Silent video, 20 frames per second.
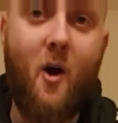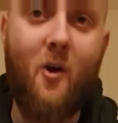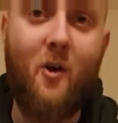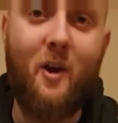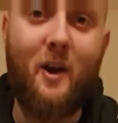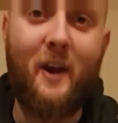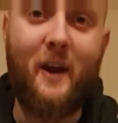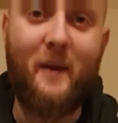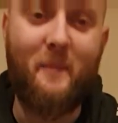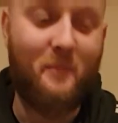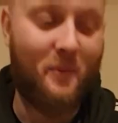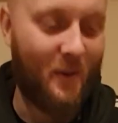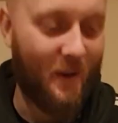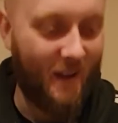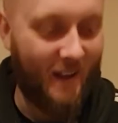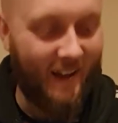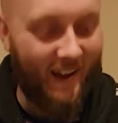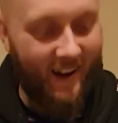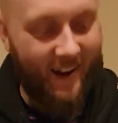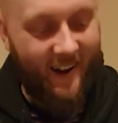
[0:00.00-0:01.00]
Or an IP.
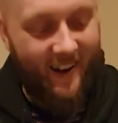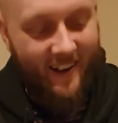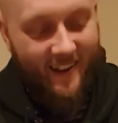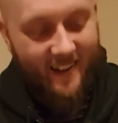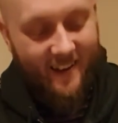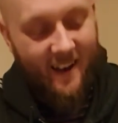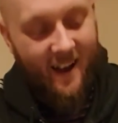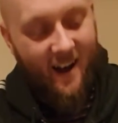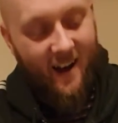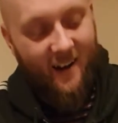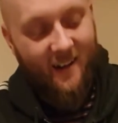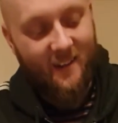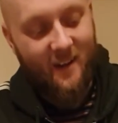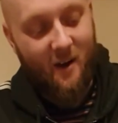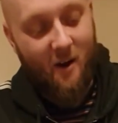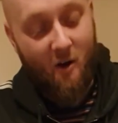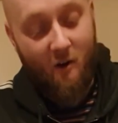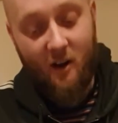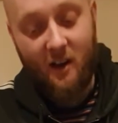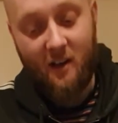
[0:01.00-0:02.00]
They
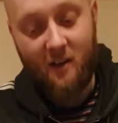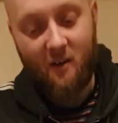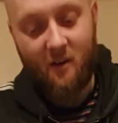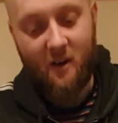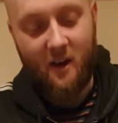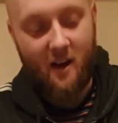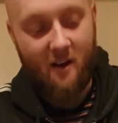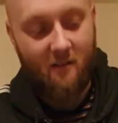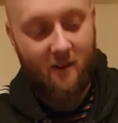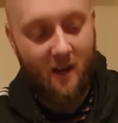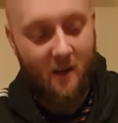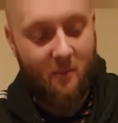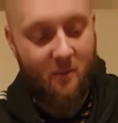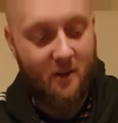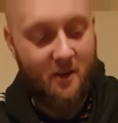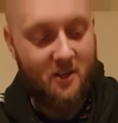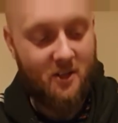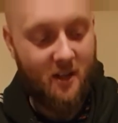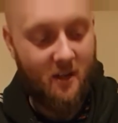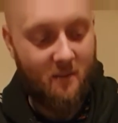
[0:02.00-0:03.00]
were really good. I really
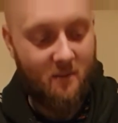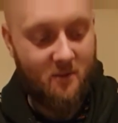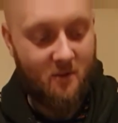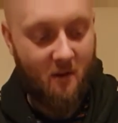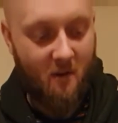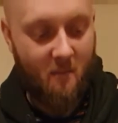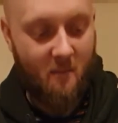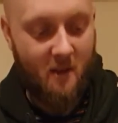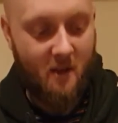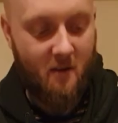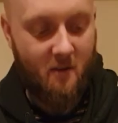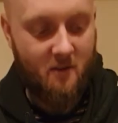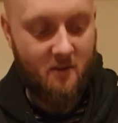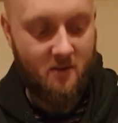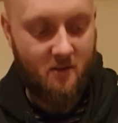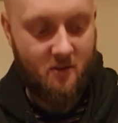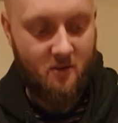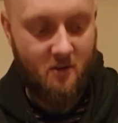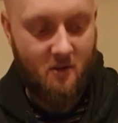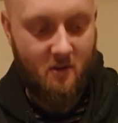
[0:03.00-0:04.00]
appreciate them sorting me out on
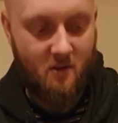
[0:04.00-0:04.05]
such